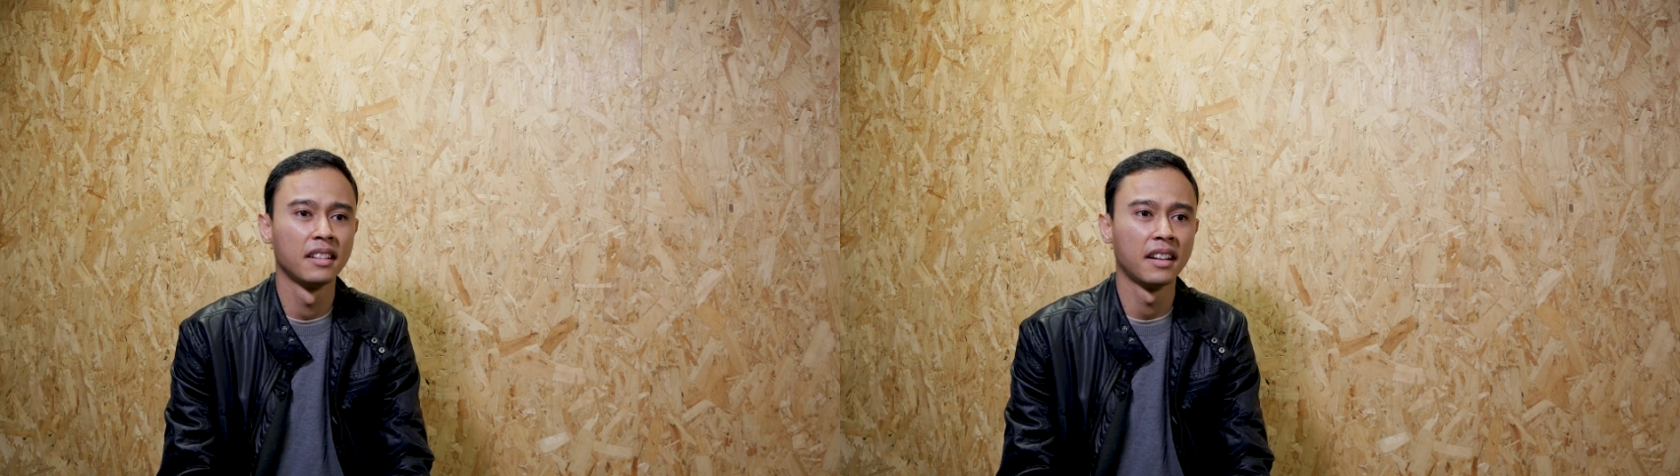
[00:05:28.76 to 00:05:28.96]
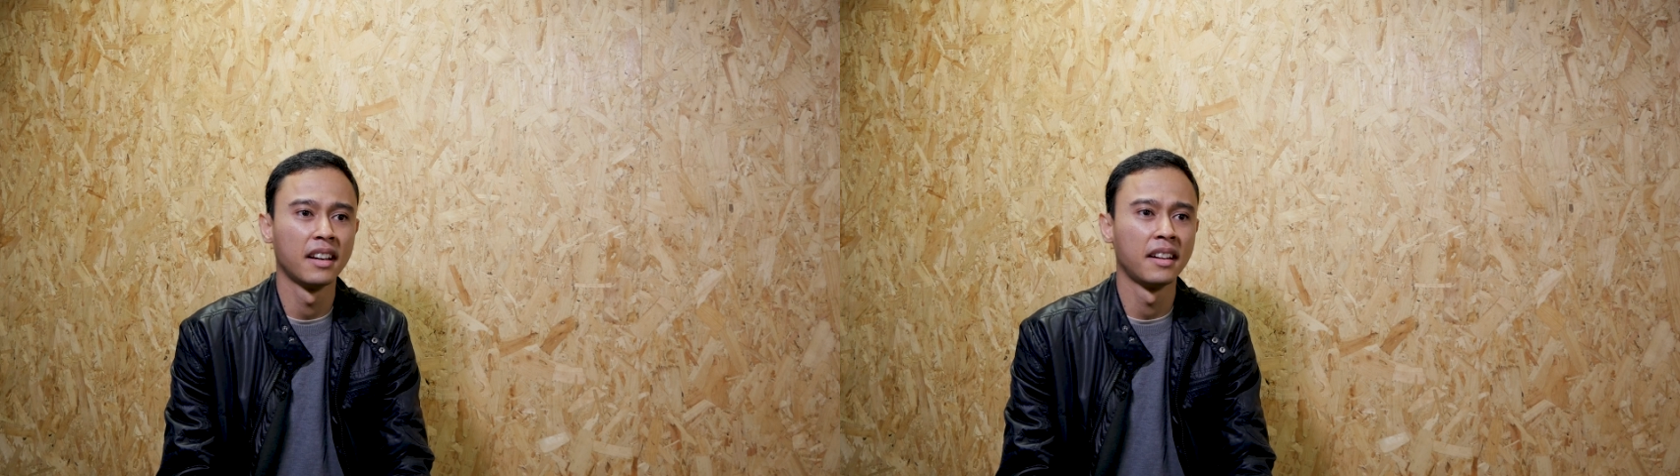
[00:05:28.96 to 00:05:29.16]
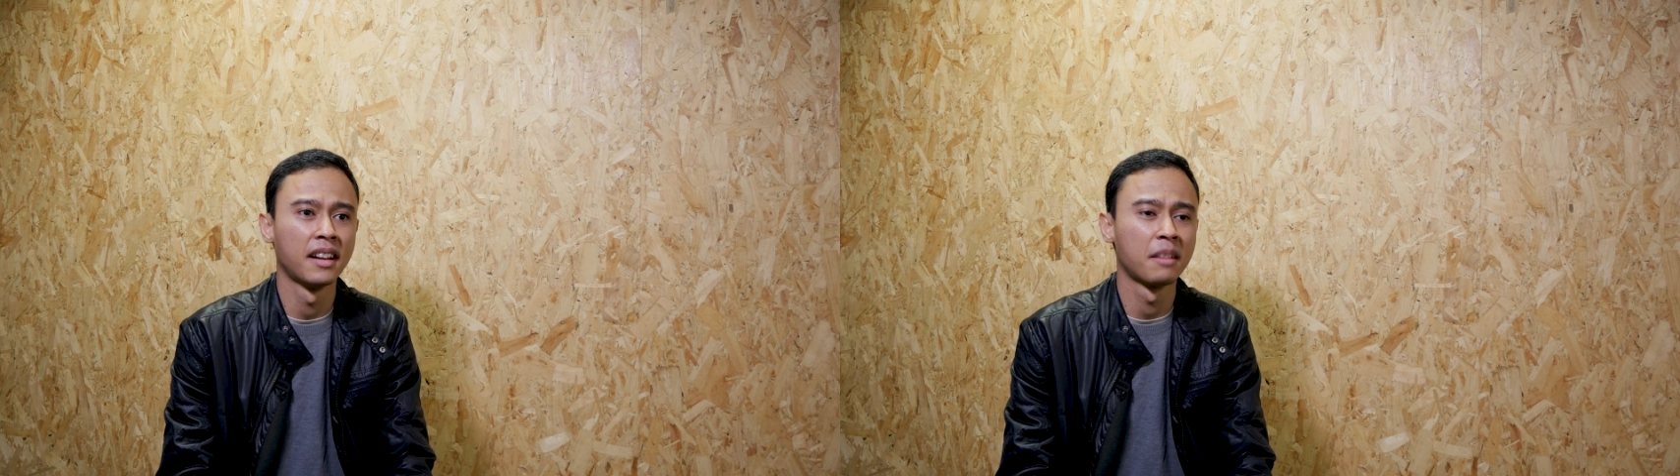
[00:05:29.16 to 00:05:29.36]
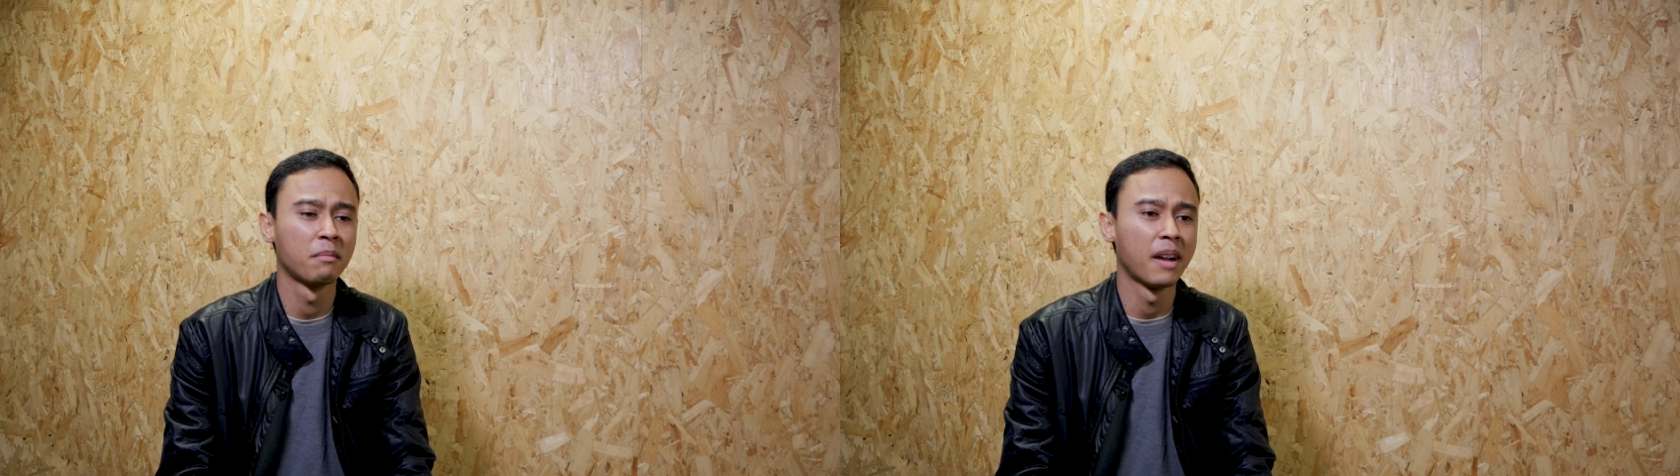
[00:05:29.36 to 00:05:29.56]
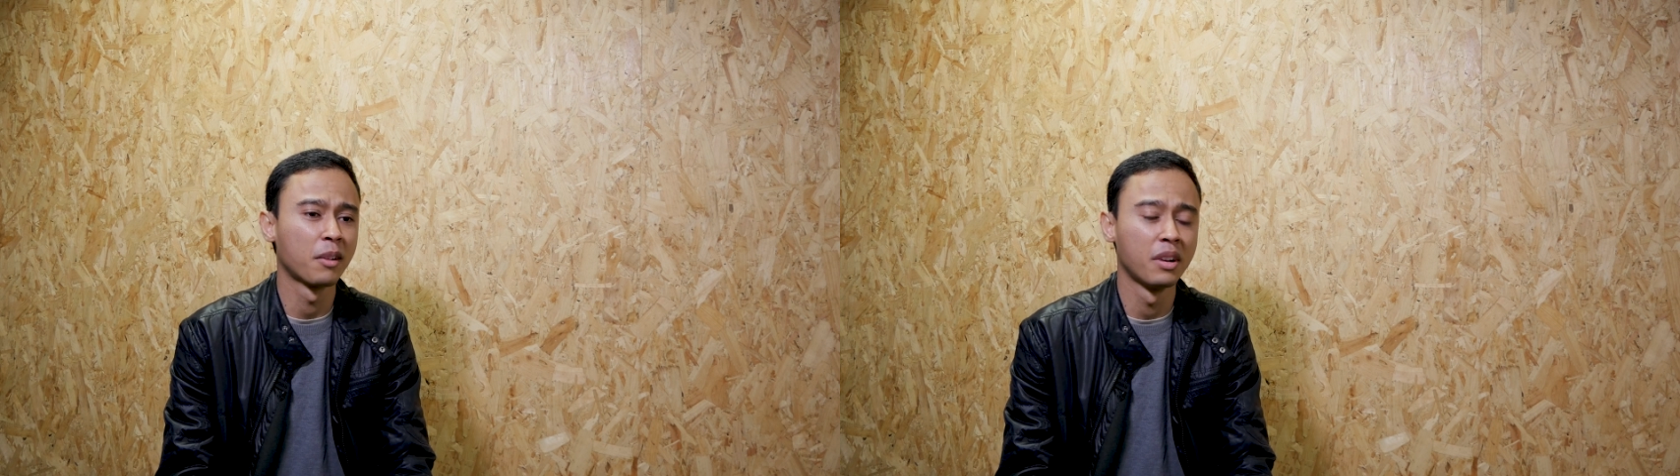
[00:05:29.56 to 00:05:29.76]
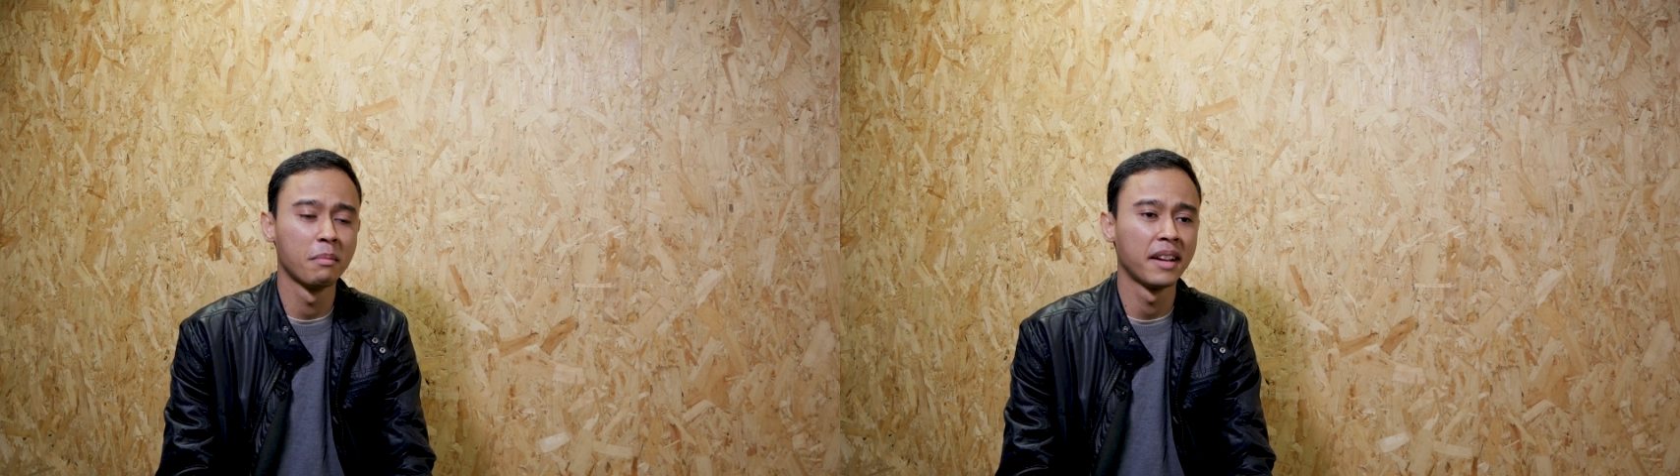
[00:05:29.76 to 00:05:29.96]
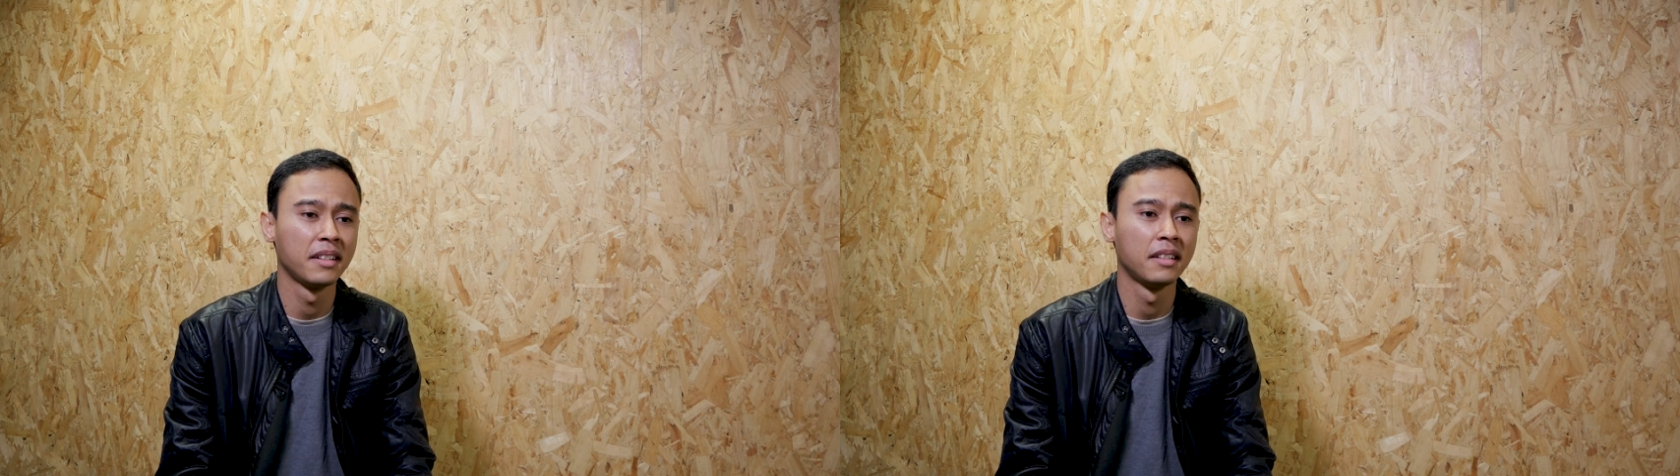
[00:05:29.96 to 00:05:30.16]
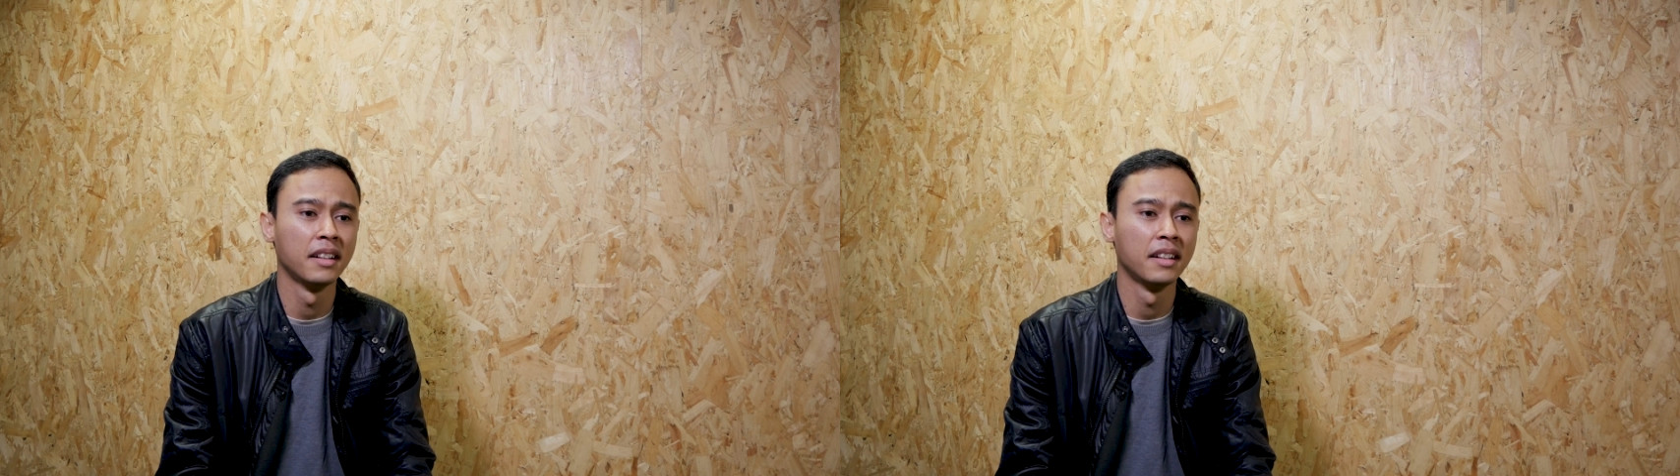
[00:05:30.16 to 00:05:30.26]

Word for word: And I, I got reminded